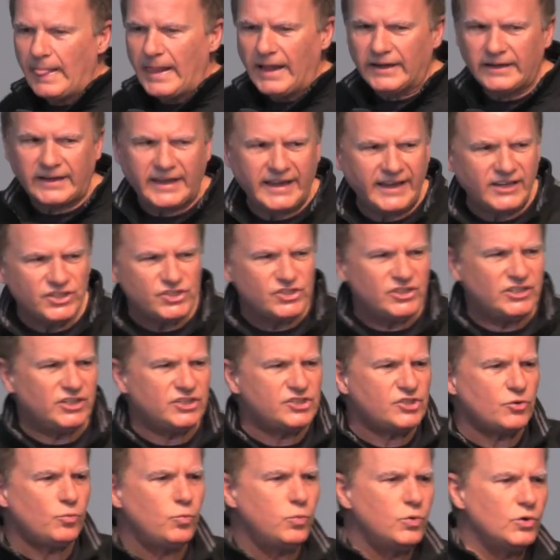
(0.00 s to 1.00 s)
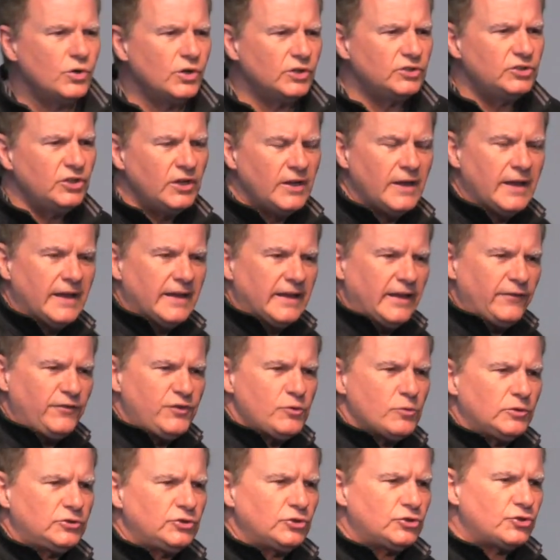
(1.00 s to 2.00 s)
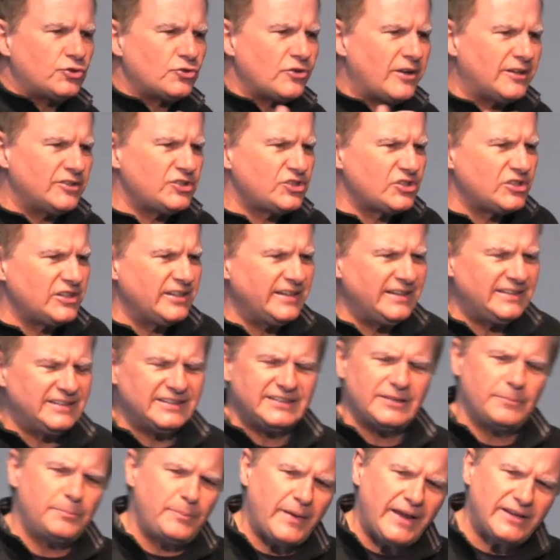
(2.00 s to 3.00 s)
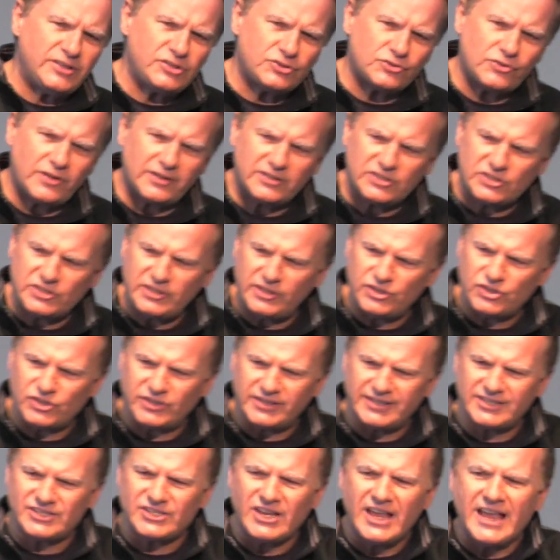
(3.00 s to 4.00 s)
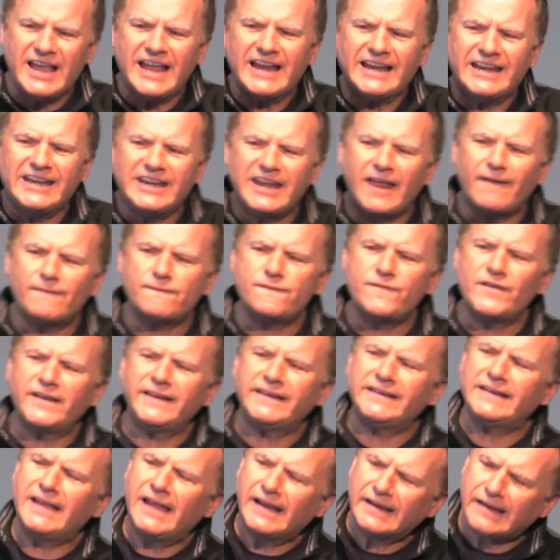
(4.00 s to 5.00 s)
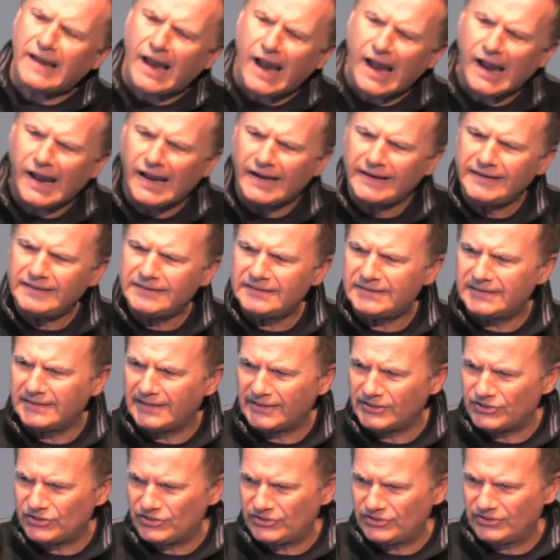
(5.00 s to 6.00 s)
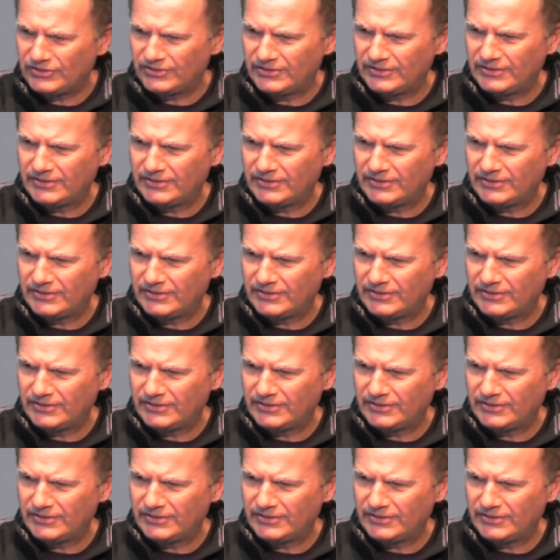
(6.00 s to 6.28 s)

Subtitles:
And chesed is a word, if you were to translate it, the best translation is loving kindness.